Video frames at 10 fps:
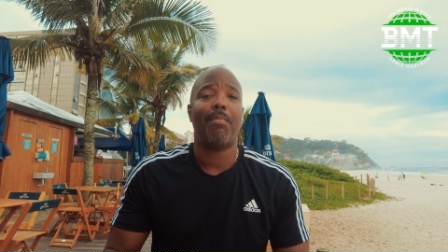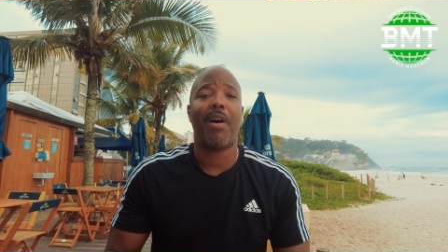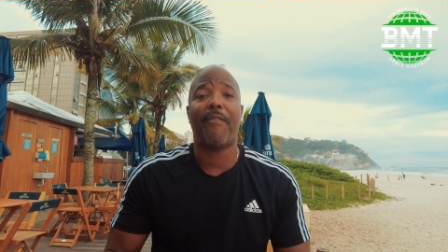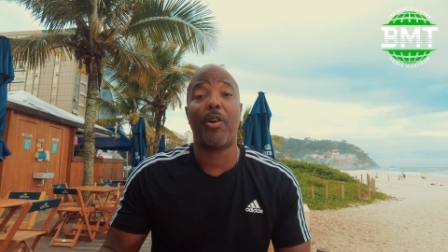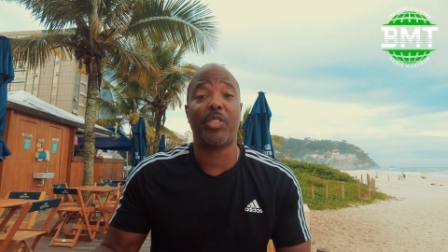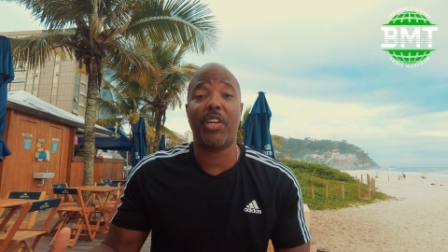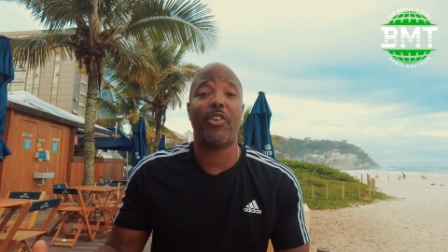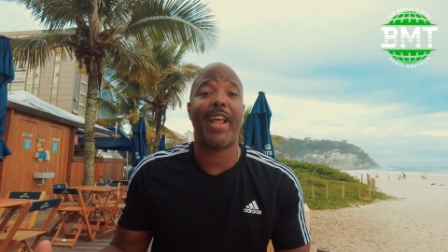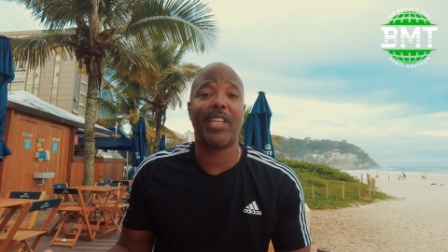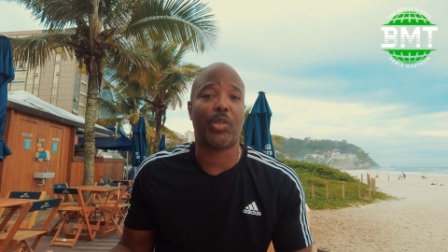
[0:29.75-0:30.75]
My first
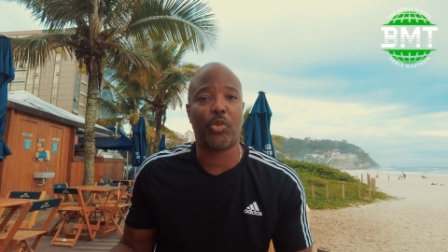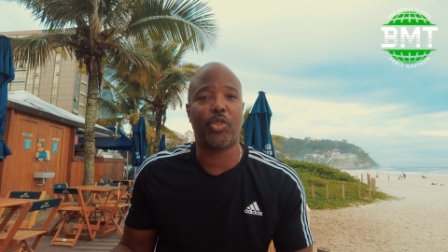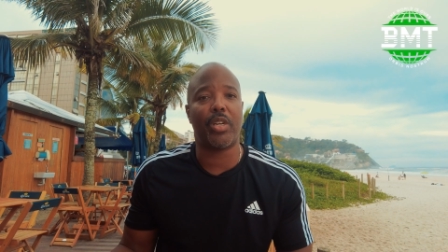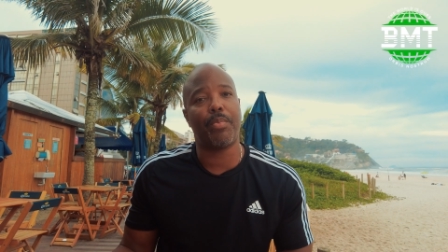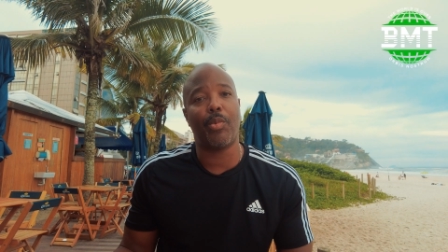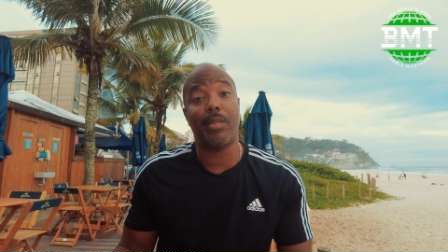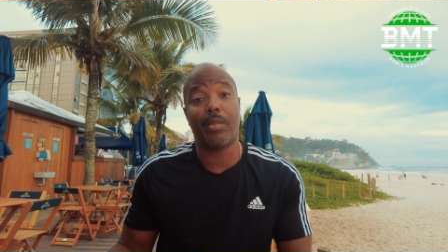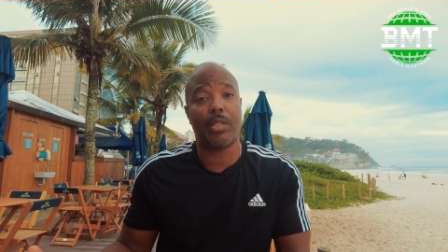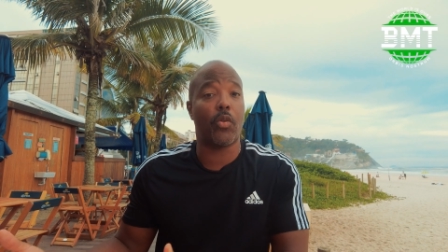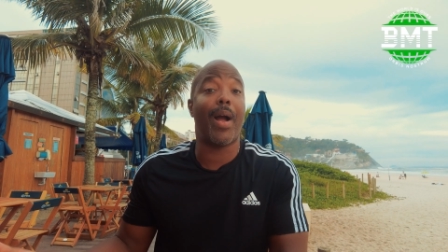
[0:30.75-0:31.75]
international trip
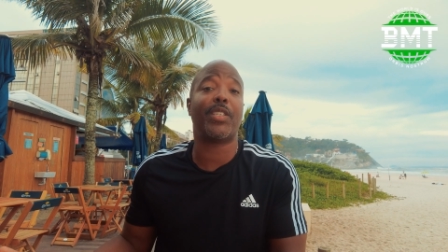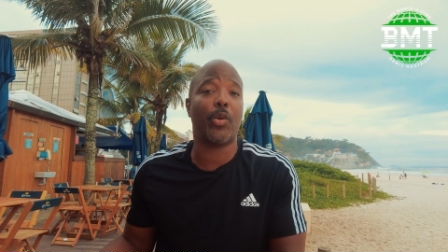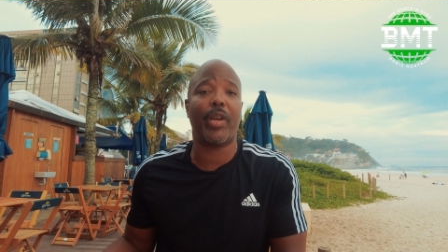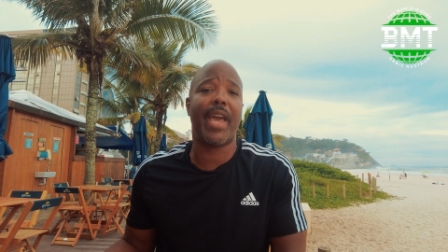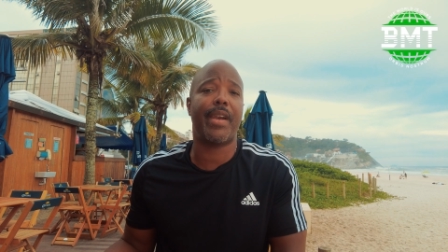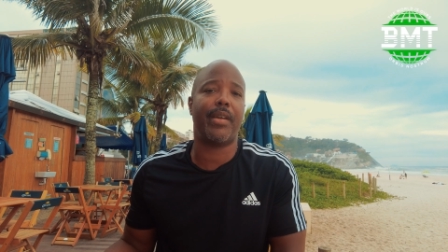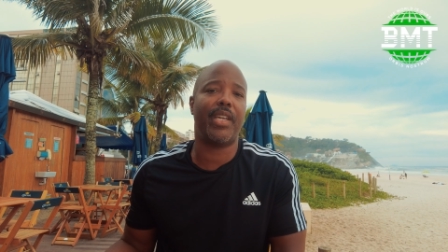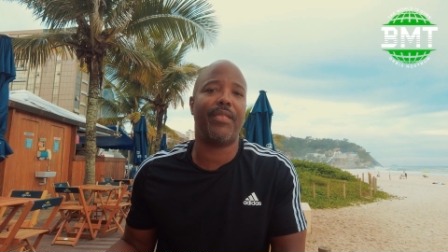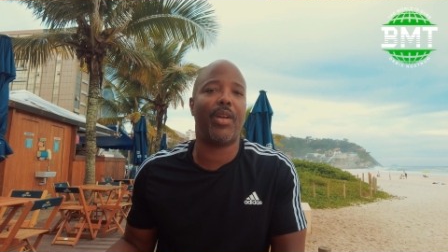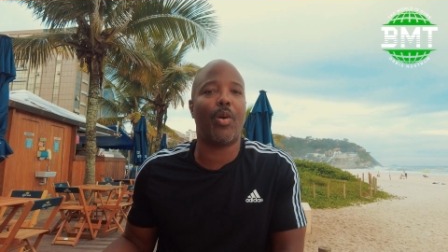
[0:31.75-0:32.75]
was Toronto, Canada.
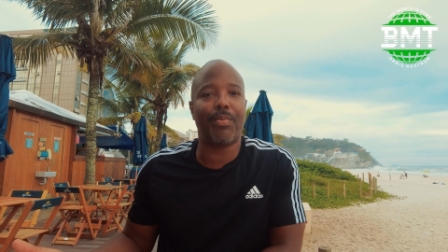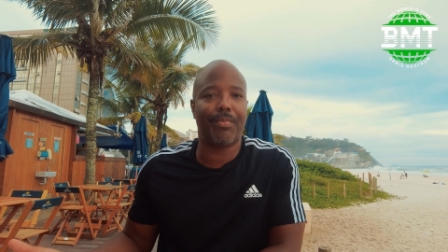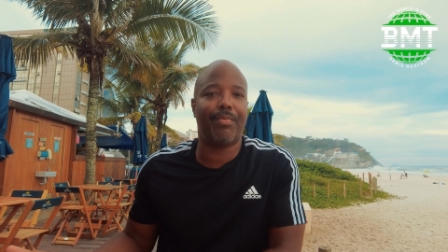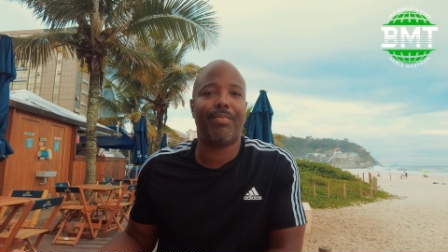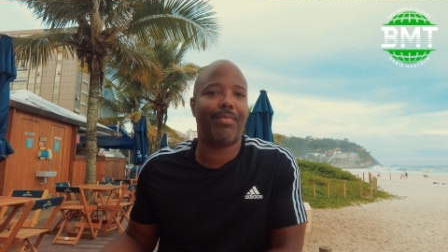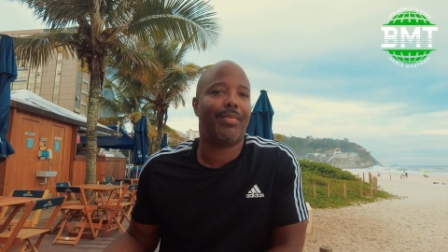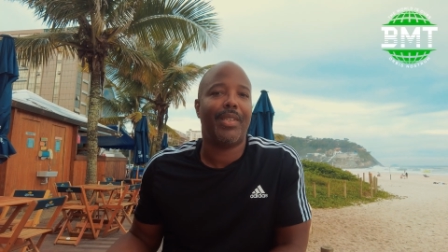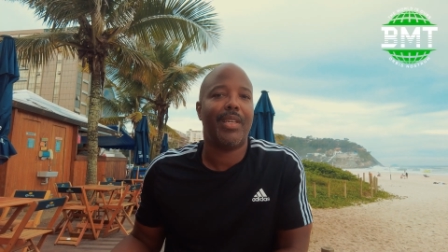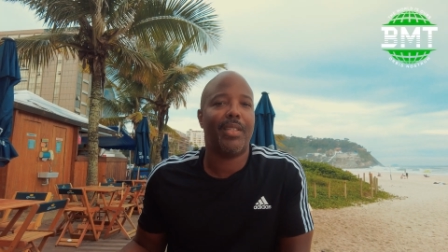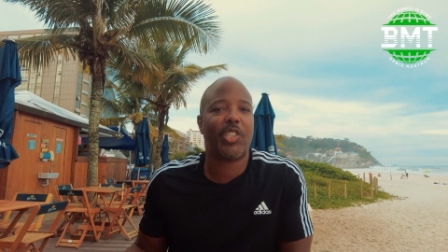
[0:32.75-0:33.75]
Even though
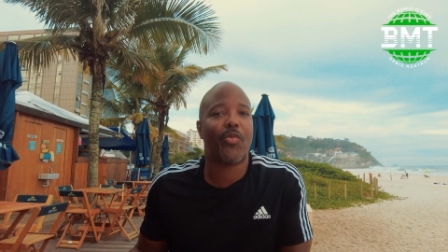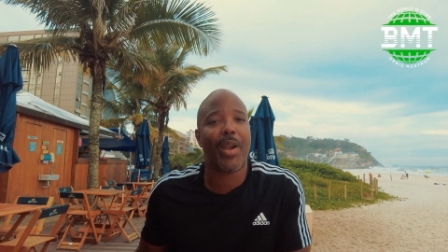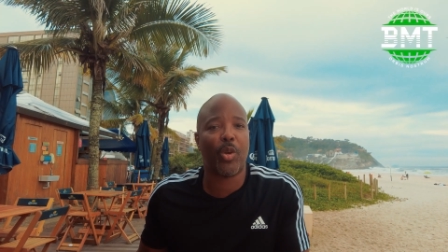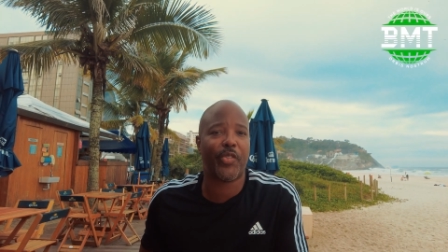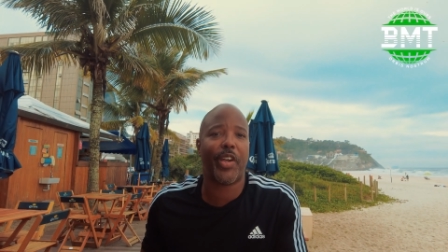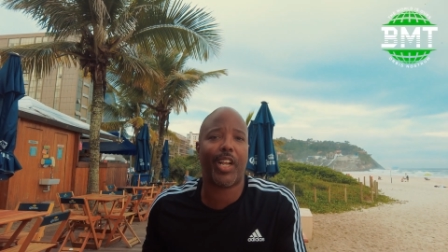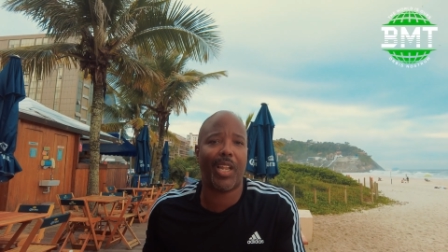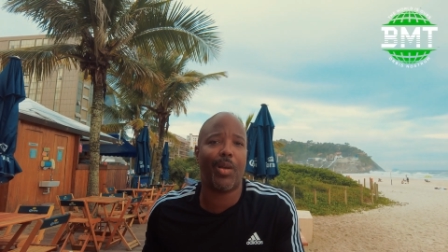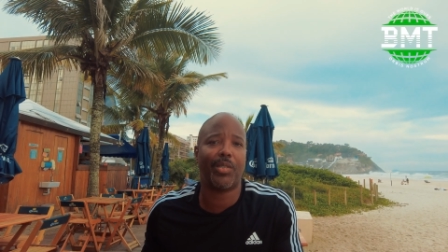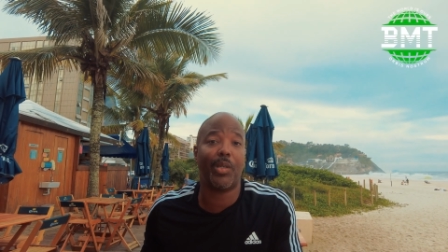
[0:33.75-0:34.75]
Toronto's very
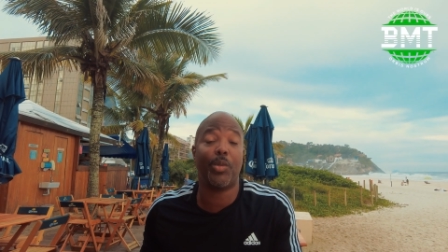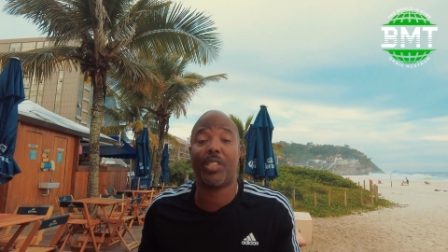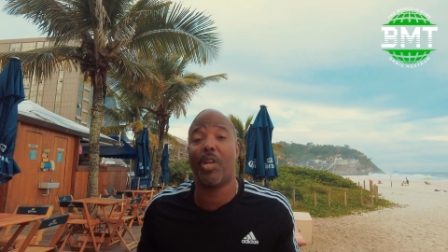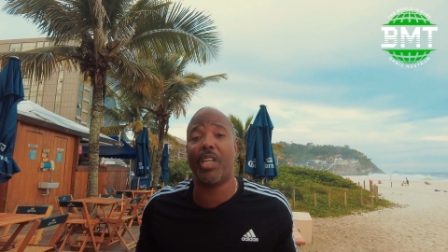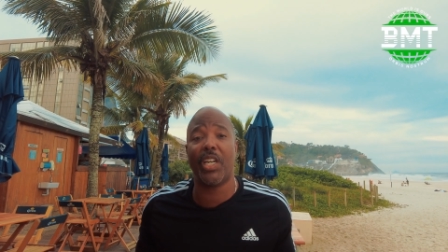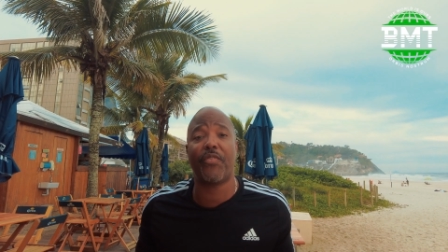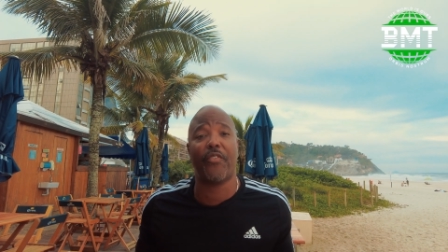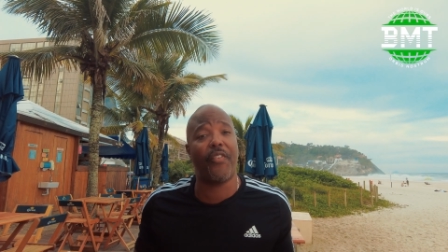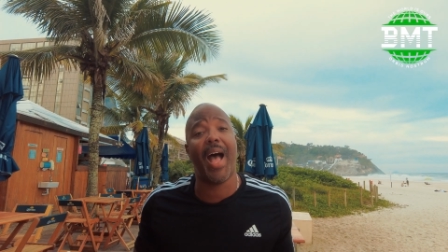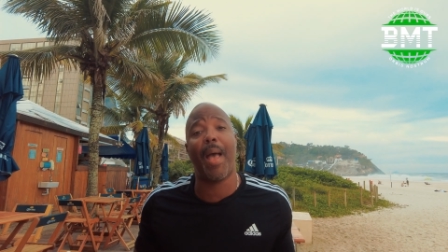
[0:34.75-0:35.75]
close, it was still a
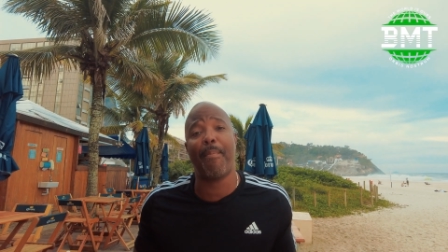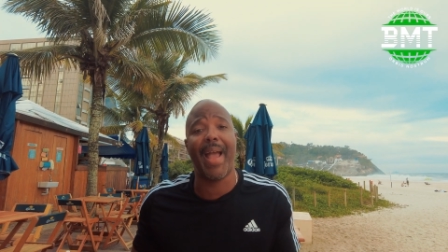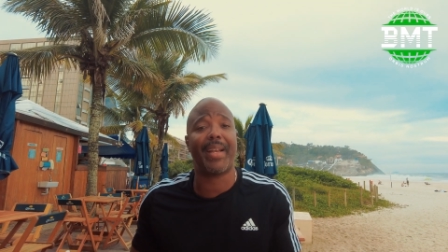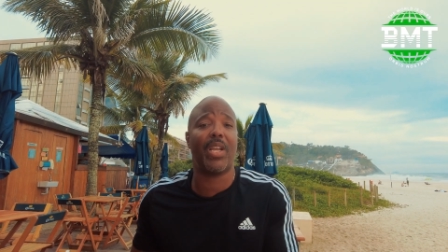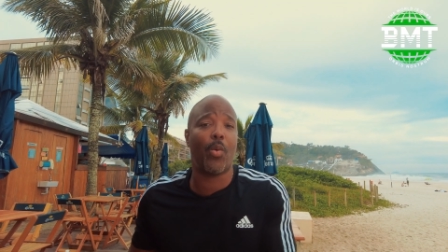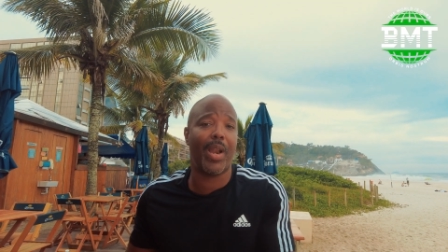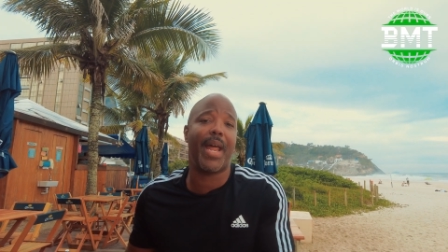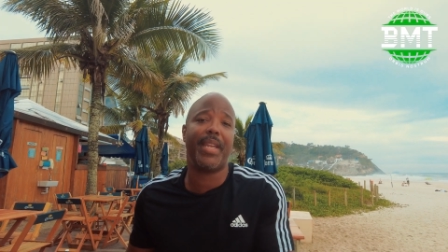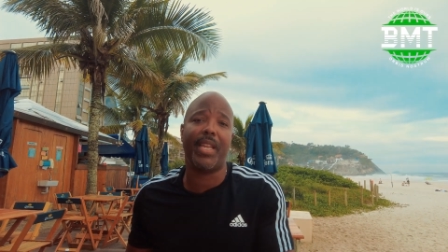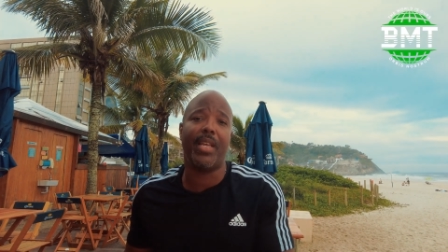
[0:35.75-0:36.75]
different vibe back then when
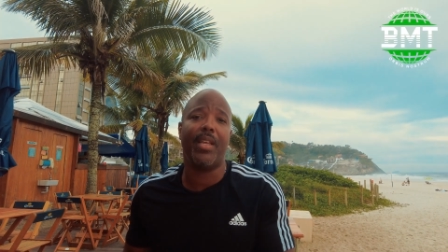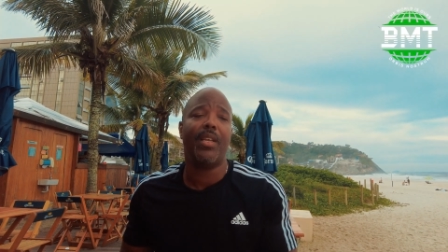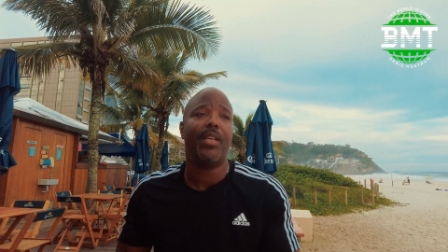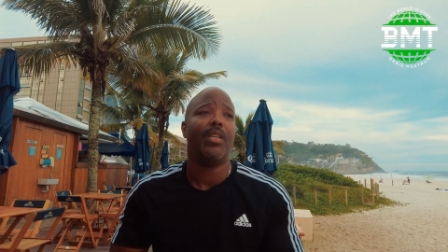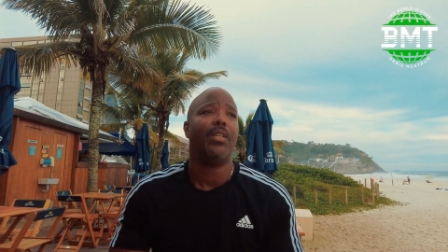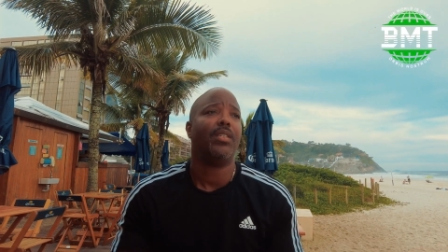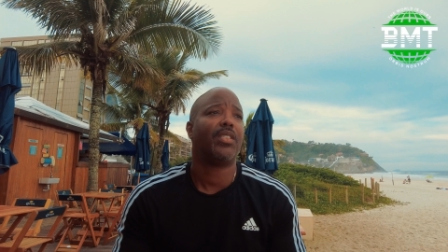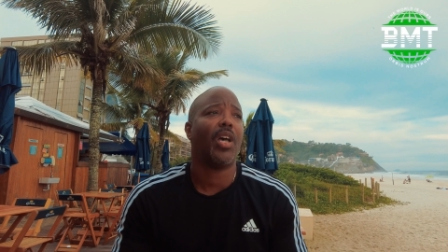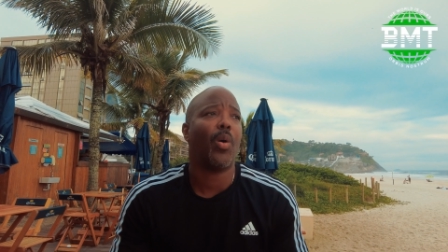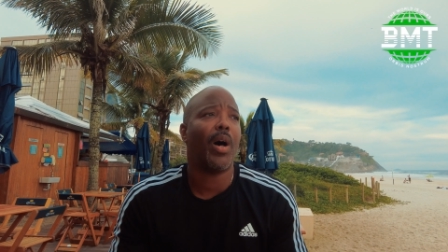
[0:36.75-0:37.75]
I did it. So